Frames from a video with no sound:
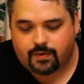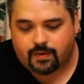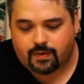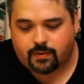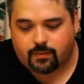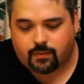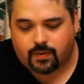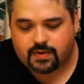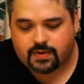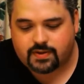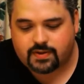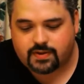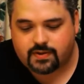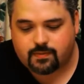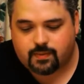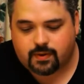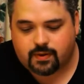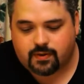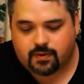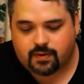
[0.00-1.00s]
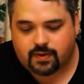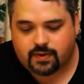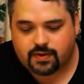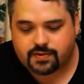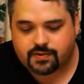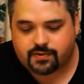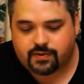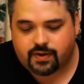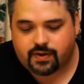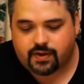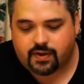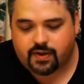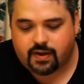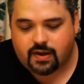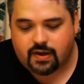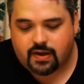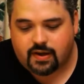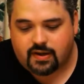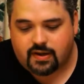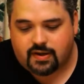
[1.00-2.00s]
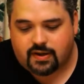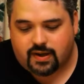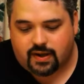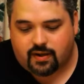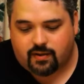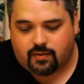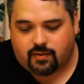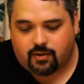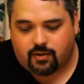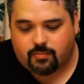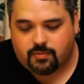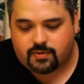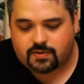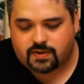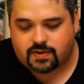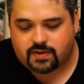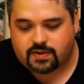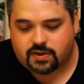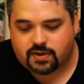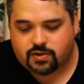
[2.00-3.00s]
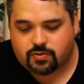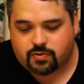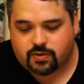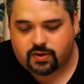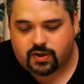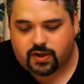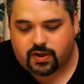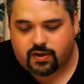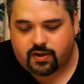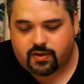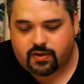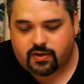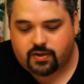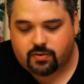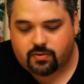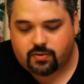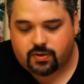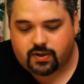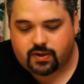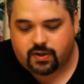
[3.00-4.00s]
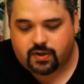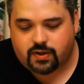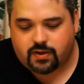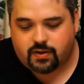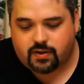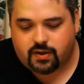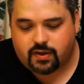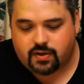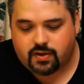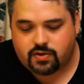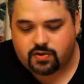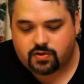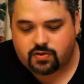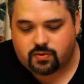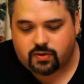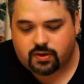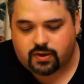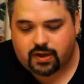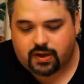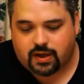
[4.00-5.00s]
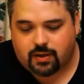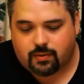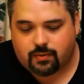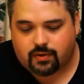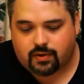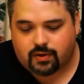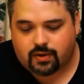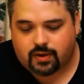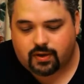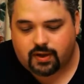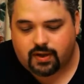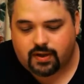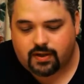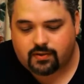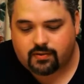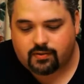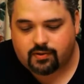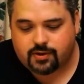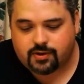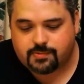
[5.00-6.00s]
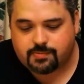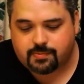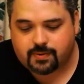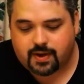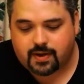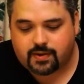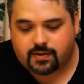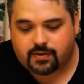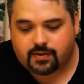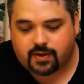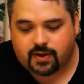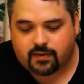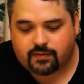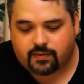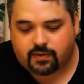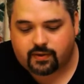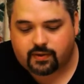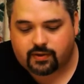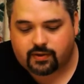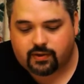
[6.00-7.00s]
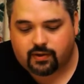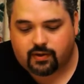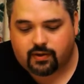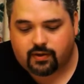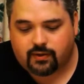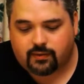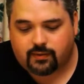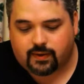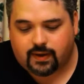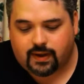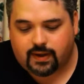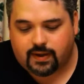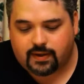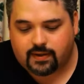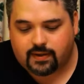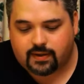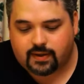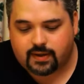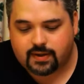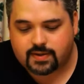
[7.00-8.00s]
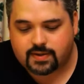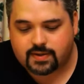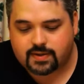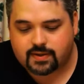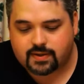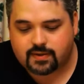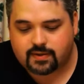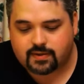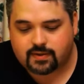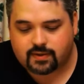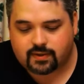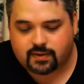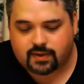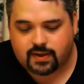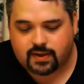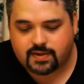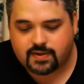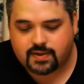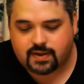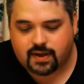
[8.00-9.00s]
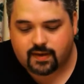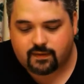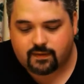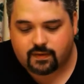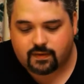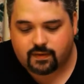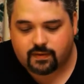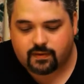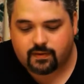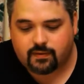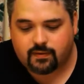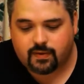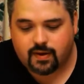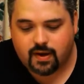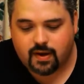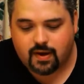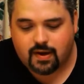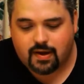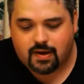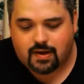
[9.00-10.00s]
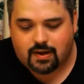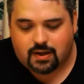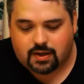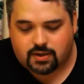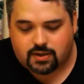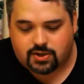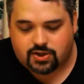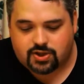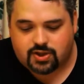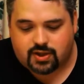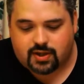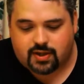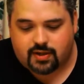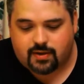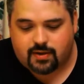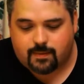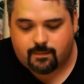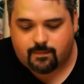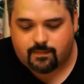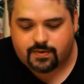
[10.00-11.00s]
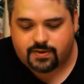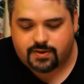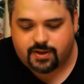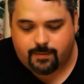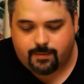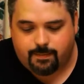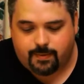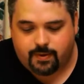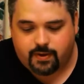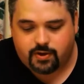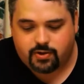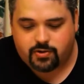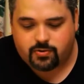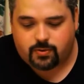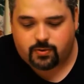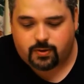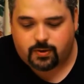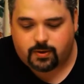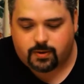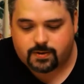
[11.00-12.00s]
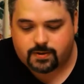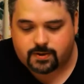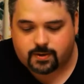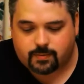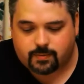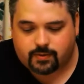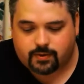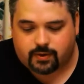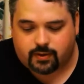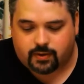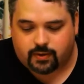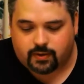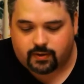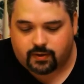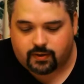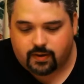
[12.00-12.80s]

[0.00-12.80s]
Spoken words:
The rest is well history. Now, almost a century later, you can enjoy our light and crisp Radler after a long ride in the hot sun on a lazy afternoon in the shade. Sip and enjoy all summer long.